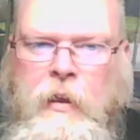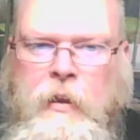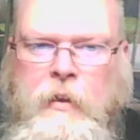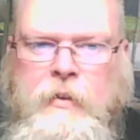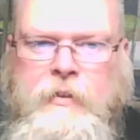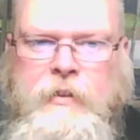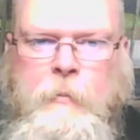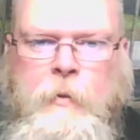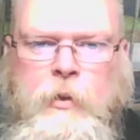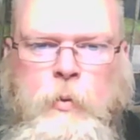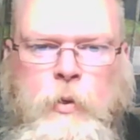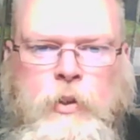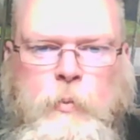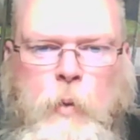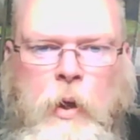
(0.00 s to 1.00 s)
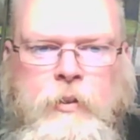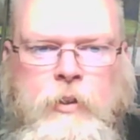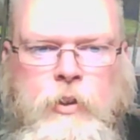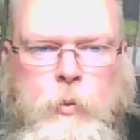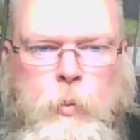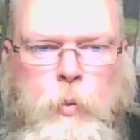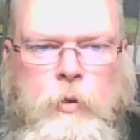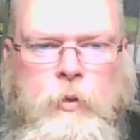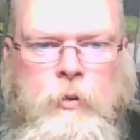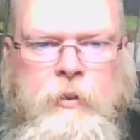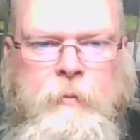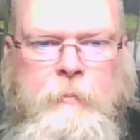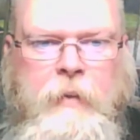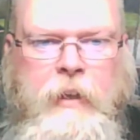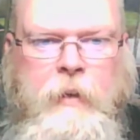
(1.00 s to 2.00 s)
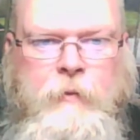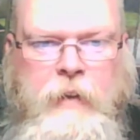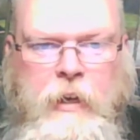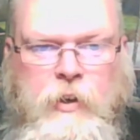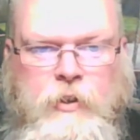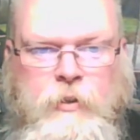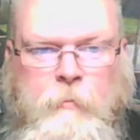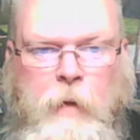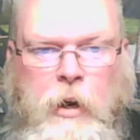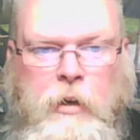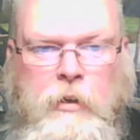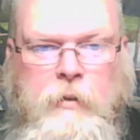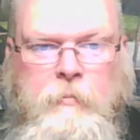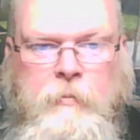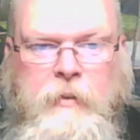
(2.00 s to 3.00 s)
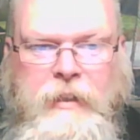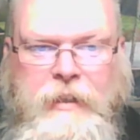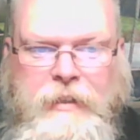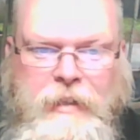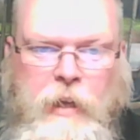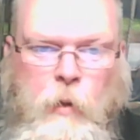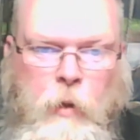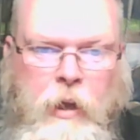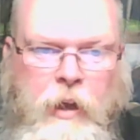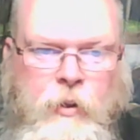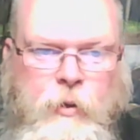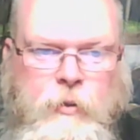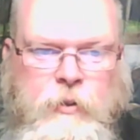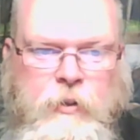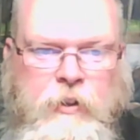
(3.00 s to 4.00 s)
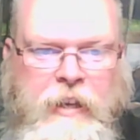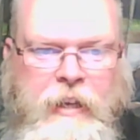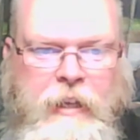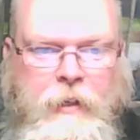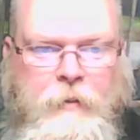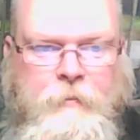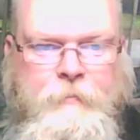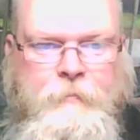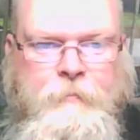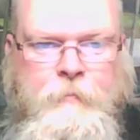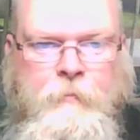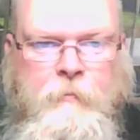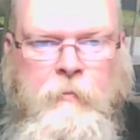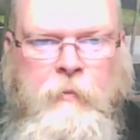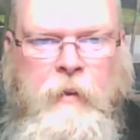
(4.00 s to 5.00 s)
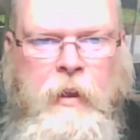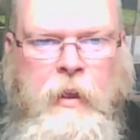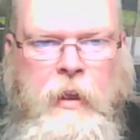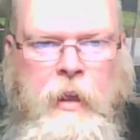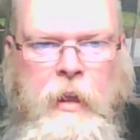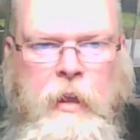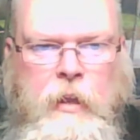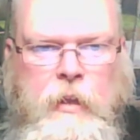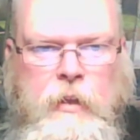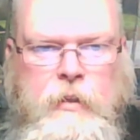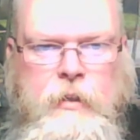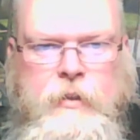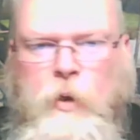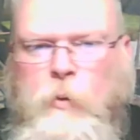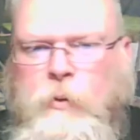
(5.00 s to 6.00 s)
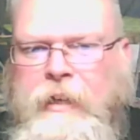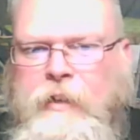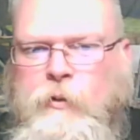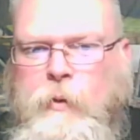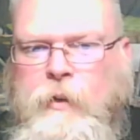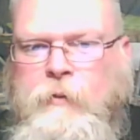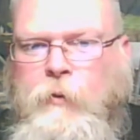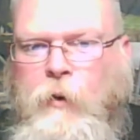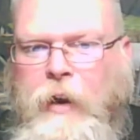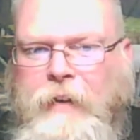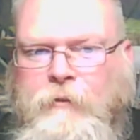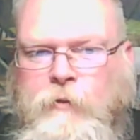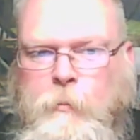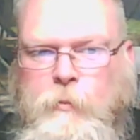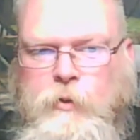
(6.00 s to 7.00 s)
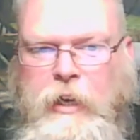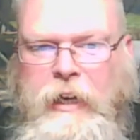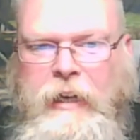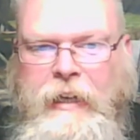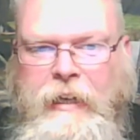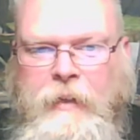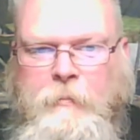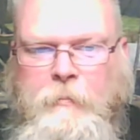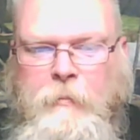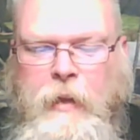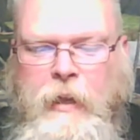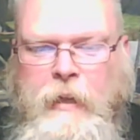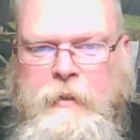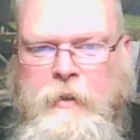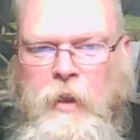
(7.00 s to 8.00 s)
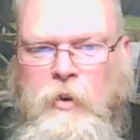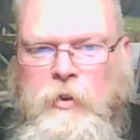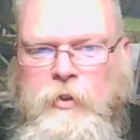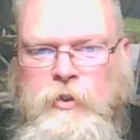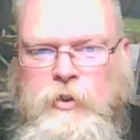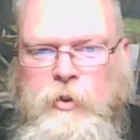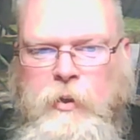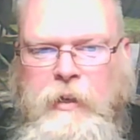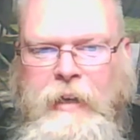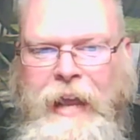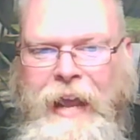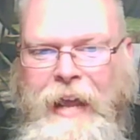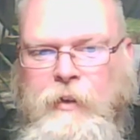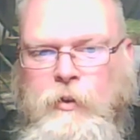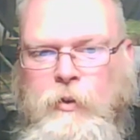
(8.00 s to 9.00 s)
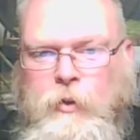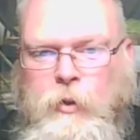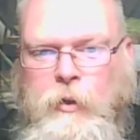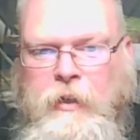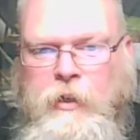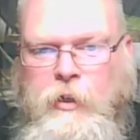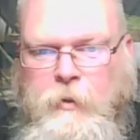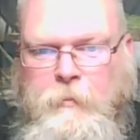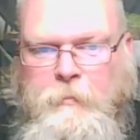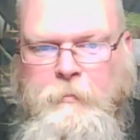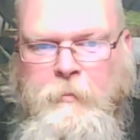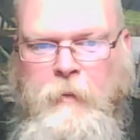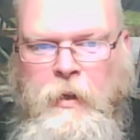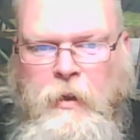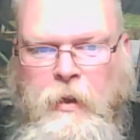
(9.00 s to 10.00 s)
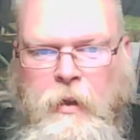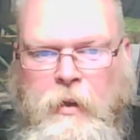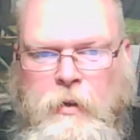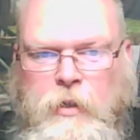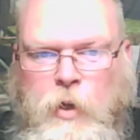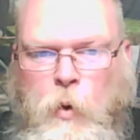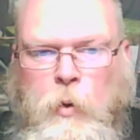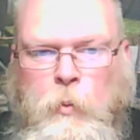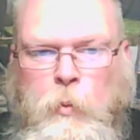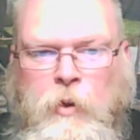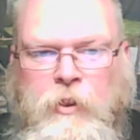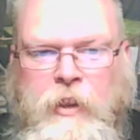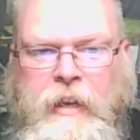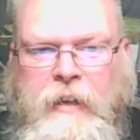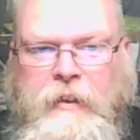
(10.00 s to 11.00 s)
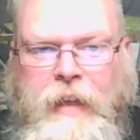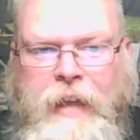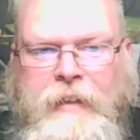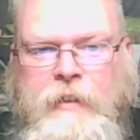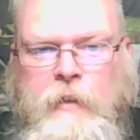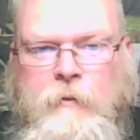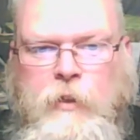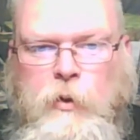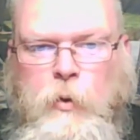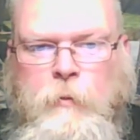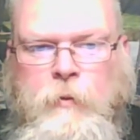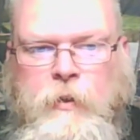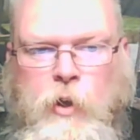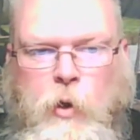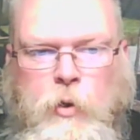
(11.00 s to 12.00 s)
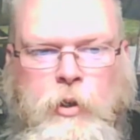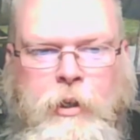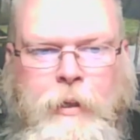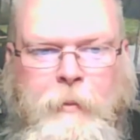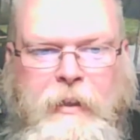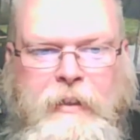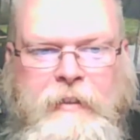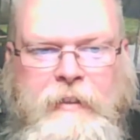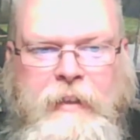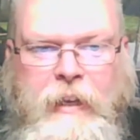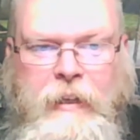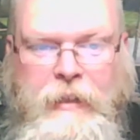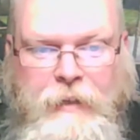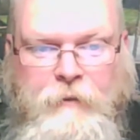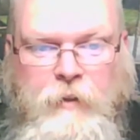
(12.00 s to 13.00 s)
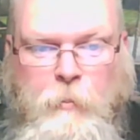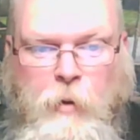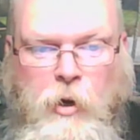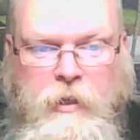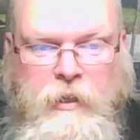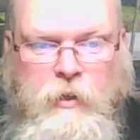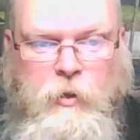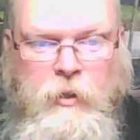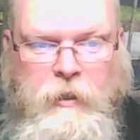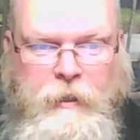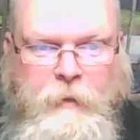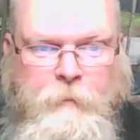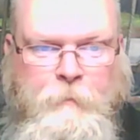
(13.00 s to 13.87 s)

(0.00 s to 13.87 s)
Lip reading: Someone who has wandered the world, if they are smart, can tell what others are thinking. You don't need to refrain from drinking as long as you can handle your liquor. No one will think less of you if you know your limits and leave the party early.